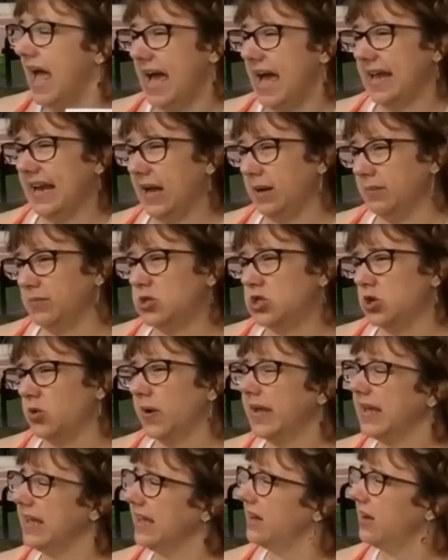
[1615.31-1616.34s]
And I'm
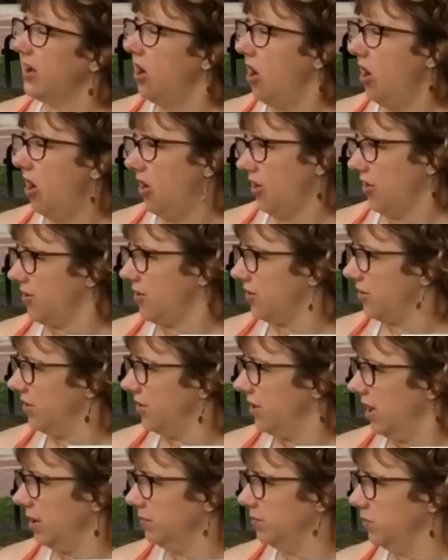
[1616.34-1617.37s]
doing it hard.
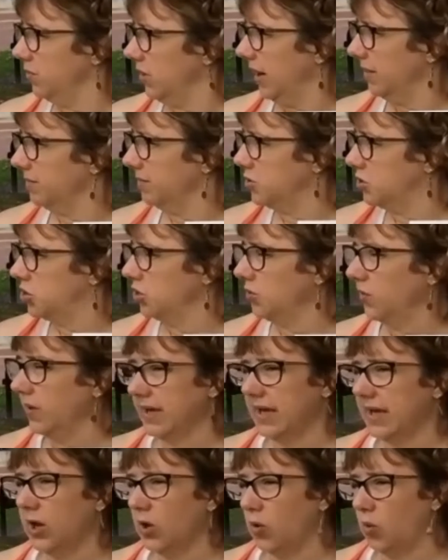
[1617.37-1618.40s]
I'm
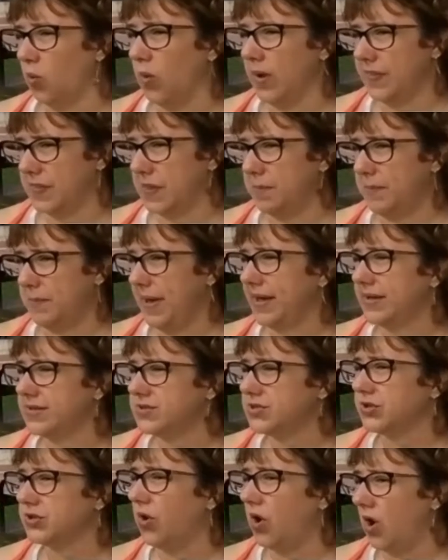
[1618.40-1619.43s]
doing it with the
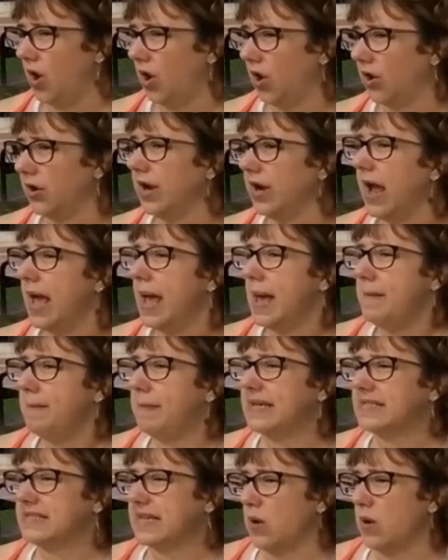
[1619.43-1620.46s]
pencil hard
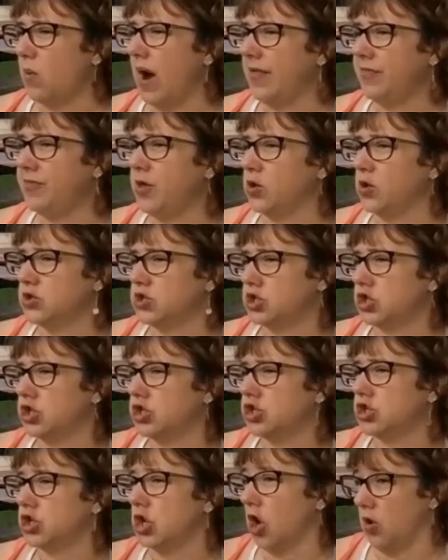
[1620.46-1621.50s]
because I want those to
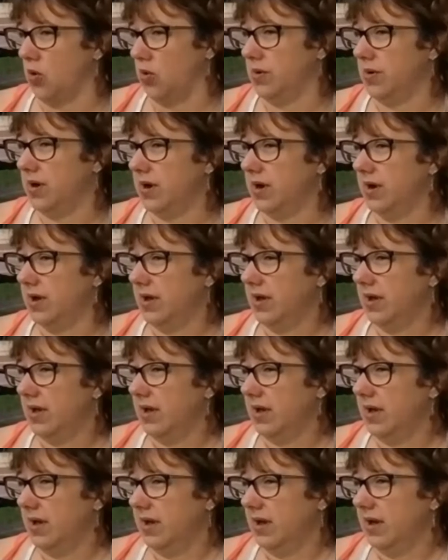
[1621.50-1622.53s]
show.
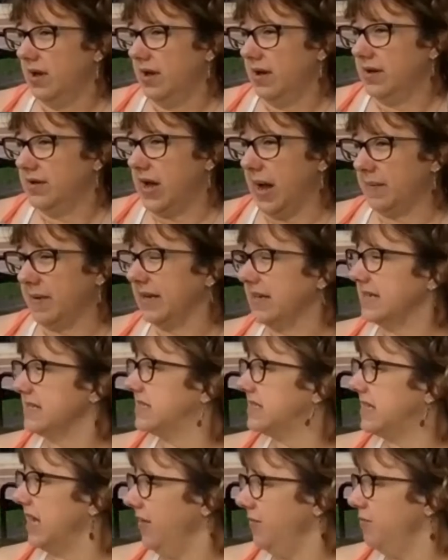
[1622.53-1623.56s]
I'm going to
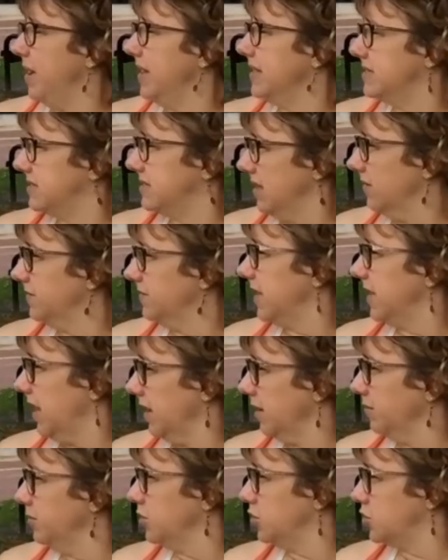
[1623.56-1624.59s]
save myself
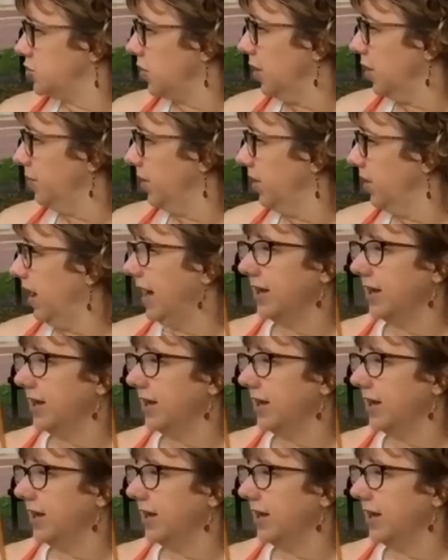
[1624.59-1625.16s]
time and trouble.